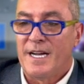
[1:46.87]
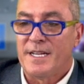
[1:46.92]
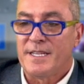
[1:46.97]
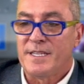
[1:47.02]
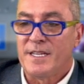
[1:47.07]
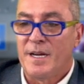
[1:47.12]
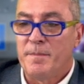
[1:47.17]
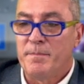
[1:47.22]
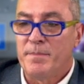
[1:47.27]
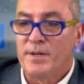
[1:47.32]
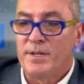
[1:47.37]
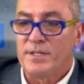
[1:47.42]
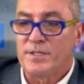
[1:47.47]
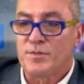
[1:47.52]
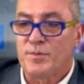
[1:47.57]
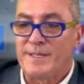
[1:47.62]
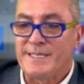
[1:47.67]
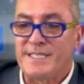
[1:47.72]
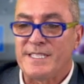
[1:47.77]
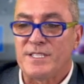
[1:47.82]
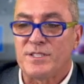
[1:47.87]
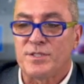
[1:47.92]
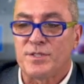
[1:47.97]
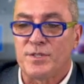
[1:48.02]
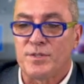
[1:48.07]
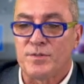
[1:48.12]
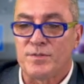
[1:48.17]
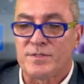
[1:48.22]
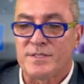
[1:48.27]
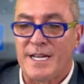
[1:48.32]
Number
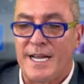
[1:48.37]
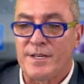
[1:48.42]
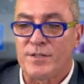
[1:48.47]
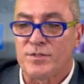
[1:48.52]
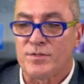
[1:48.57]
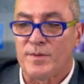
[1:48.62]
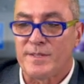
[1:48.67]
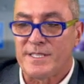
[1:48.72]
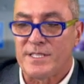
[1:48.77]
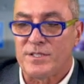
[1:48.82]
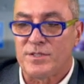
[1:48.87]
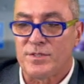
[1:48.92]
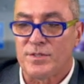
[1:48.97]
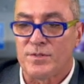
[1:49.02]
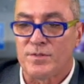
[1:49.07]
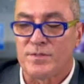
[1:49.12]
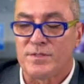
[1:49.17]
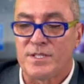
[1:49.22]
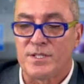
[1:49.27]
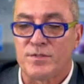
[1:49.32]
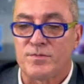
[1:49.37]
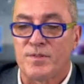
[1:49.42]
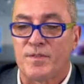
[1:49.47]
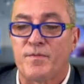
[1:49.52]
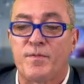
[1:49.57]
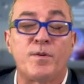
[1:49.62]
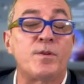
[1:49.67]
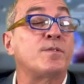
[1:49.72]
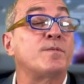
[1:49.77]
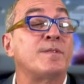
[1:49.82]
22, Title 22, deals with
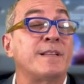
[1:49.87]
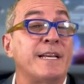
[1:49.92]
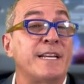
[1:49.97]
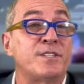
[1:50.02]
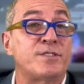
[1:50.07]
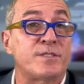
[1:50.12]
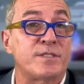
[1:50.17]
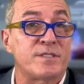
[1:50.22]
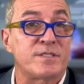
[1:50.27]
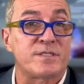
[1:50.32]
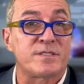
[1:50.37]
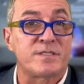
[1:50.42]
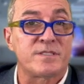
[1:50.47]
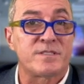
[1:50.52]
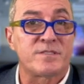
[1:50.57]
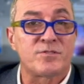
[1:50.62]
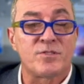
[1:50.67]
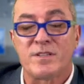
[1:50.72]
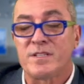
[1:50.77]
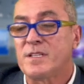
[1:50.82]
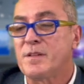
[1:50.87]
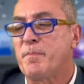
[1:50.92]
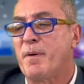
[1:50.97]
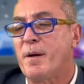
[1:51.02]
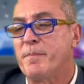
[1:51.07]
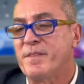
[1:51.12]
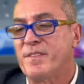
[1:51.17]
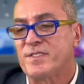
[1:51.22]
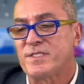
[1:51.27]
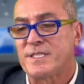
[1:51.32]
foreign relations. So the
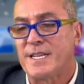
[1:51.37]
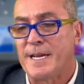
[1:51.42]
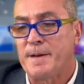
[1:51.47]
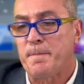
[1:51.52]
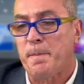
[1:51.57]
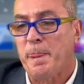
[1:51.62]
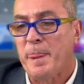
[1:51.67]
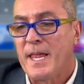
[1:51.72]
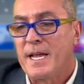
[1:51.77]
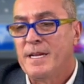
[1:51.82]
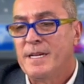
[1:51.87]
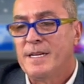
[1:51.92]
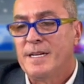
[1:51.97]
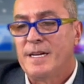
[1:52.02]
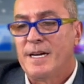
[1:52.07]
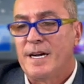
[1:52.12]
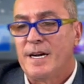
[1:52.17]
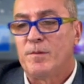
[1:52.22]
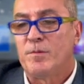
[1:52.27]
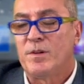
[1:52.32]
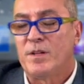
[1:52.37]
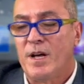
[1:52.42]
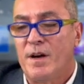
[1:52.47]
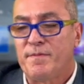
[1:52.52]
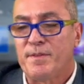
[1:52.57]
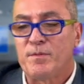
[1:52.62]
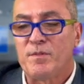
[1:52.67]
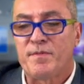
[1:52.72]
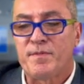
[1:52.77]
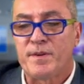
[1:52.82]
Department of State will
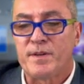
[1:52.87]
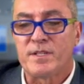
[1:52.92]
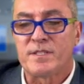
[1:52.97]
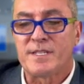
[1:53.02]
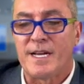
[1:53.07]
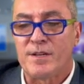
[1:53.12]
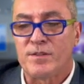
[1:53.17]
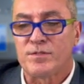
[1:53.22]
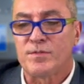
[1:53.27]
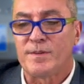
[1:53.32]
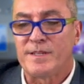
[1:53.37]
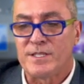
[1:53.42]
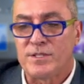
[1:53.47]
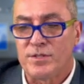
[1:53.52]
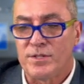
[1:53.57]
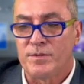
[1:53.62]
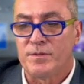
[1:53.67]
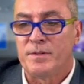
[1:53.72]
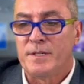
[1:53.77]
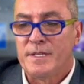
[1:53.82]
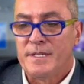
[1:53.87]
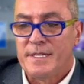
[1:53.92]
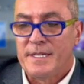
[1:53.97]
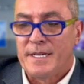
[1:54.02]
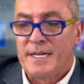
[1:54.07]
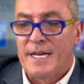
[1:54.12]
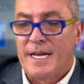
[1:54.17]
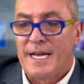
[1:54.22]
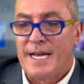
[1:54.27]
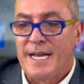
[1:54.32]
often refer to Title 22,
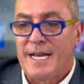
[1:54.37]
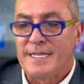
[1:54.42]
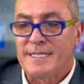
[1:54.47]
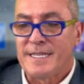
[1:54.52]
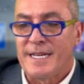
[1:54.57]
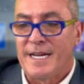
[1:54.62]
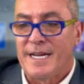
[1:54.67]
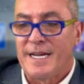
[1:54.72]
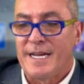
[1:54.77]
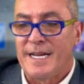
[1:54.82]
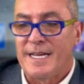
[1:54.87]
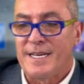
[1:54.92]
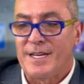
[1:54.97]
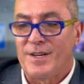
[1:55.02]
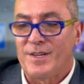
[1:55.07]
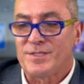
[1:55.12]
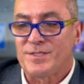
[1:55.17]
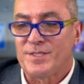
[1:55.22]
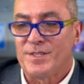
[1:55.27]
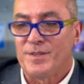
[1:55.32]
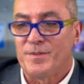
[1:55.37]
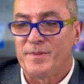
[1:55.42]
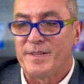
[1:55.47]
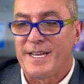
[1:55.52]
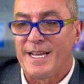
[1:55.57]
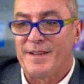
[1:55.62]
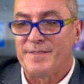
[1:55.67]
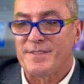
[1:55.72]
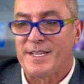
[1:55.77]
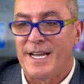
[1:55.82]
and also we
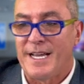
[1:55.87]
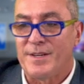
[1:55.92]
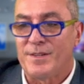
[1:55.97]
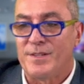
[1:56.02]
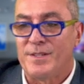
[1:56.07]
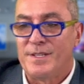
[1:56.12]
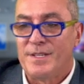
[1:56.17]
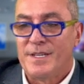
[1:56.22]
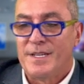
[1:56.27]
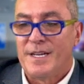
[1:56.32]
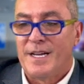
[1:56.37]
have Title